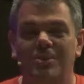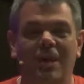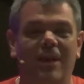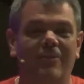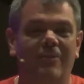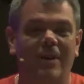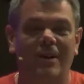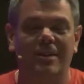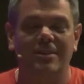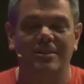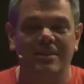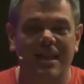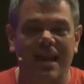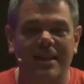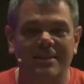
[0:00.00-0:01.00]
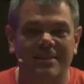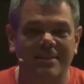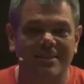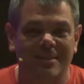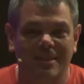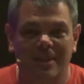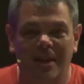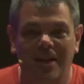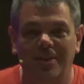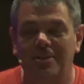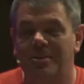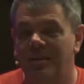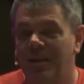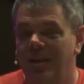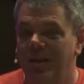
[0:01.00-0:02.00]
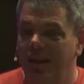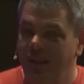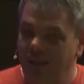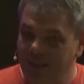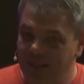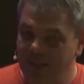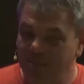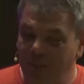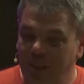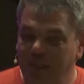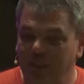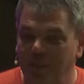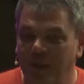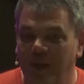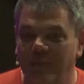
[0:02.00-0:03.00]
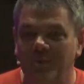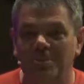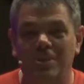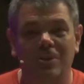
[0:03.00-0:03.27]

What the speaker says: We have various sizes and colors, and this being one of them.